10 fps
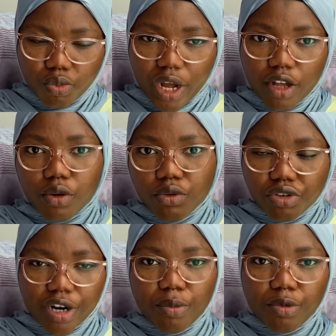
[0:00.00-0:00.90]
why
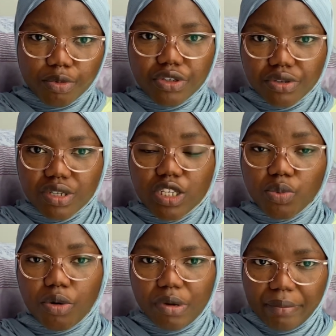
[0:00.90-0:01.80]
cultural appropriation is
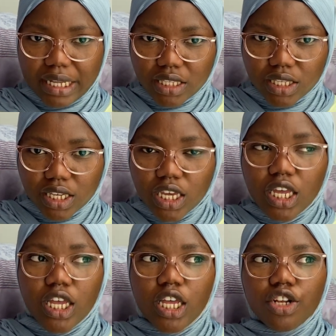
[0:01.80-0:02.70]
problematic,
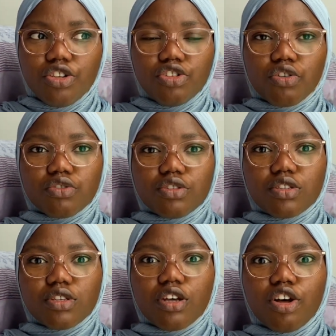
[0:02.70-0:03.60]
not
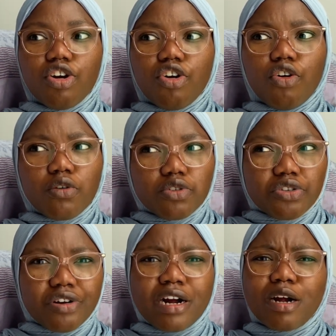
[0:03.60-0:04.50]

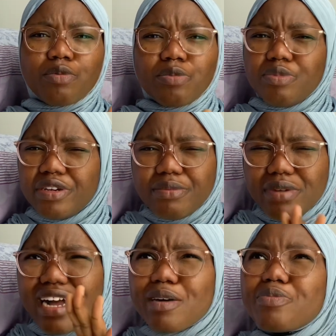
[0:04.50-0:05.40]
cultural
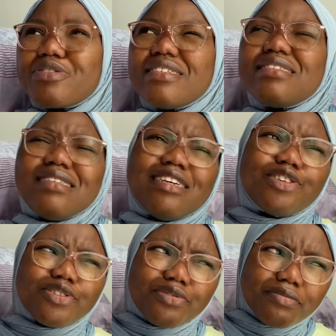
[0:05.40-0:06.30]

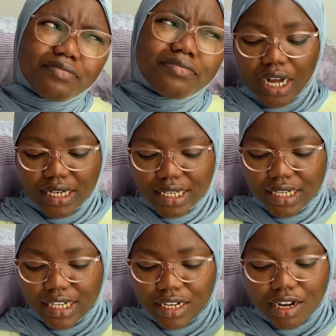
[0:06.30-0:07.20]
appreciation. And then
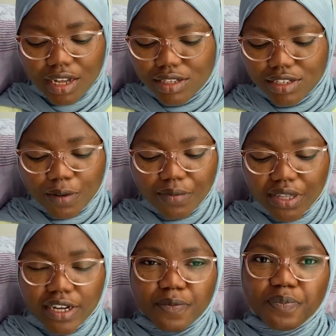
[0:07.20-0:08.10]
in the last chapter,